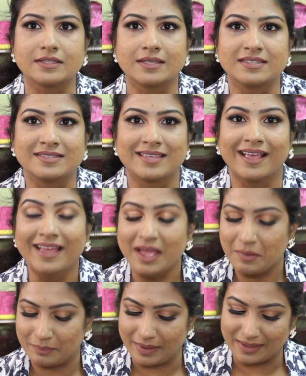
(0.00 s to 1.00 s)
this?
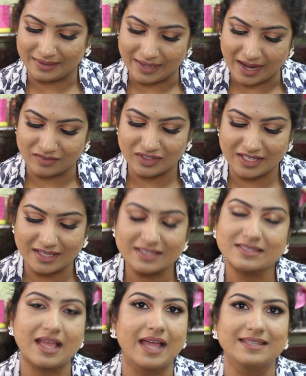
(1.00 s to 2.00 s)
But
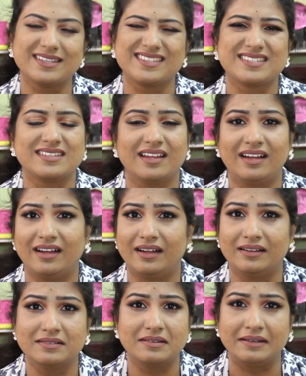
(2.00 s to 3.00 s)
nowadays I just
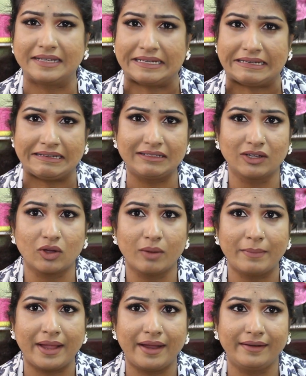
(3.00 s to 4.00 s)
uh, delete the
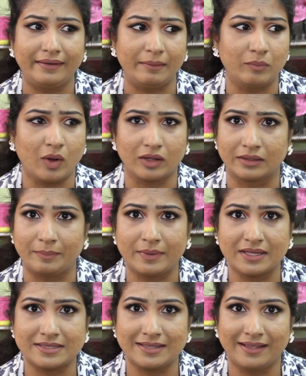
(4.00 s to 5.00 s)
comment, block the
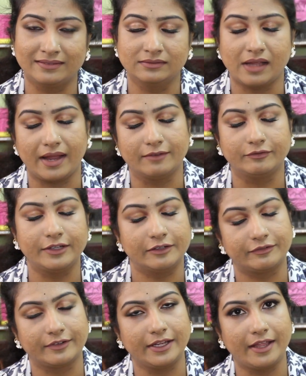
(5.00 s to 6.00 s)
person, and
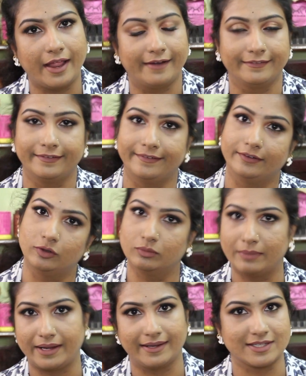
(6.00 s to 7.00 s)
feel free and
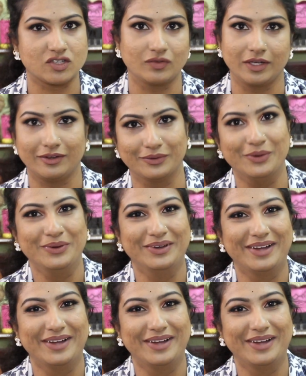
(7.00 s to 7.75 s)
do my next video.